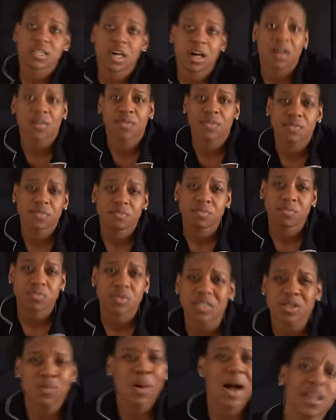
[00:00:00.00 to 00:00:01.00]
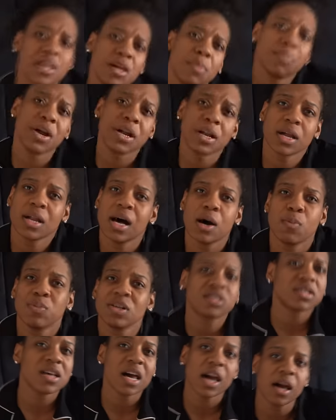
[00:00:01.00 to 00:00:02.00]
stuff. But why did you bring it up? We
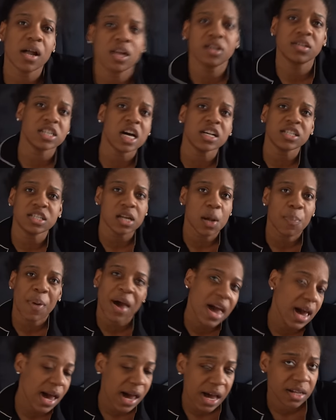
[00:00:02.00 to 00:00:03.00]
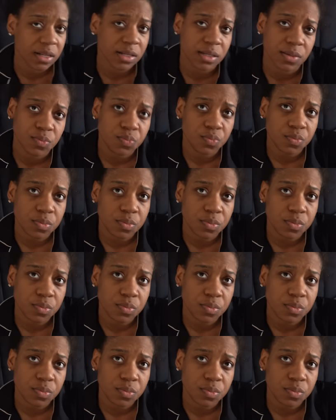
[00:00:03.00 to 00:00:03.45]
said just in the past.